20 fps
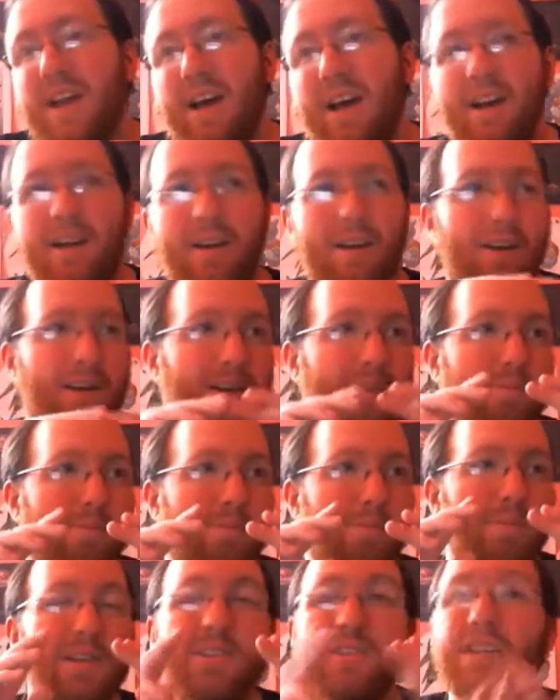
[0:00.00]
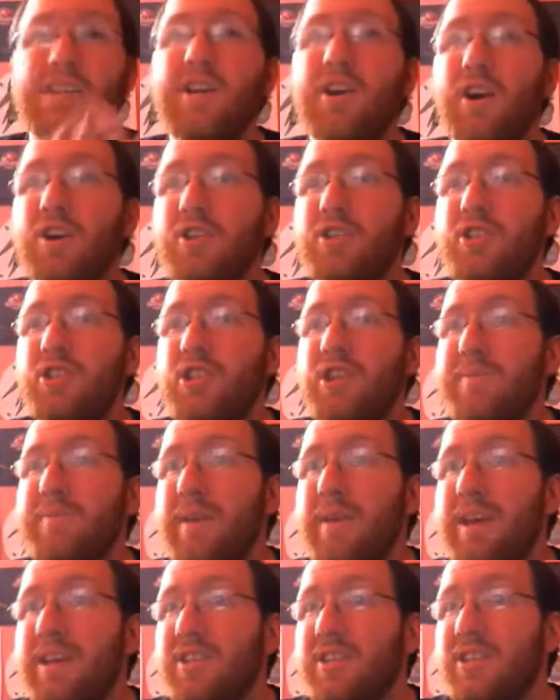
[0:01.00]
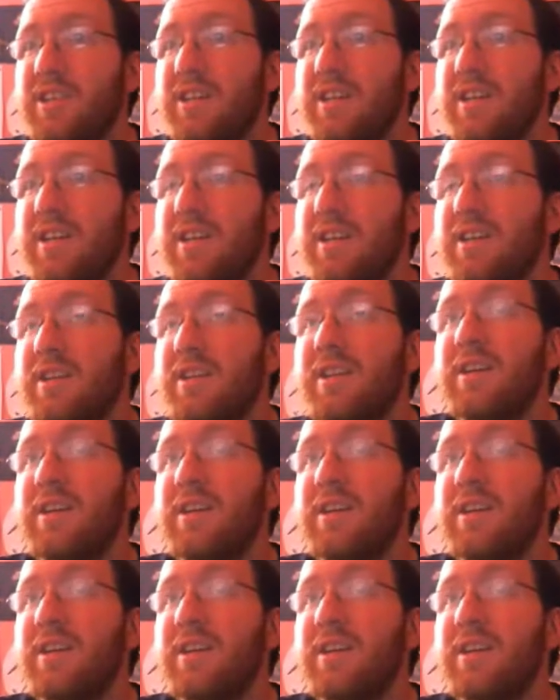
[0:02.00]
yeah, basically Archie and Maxie,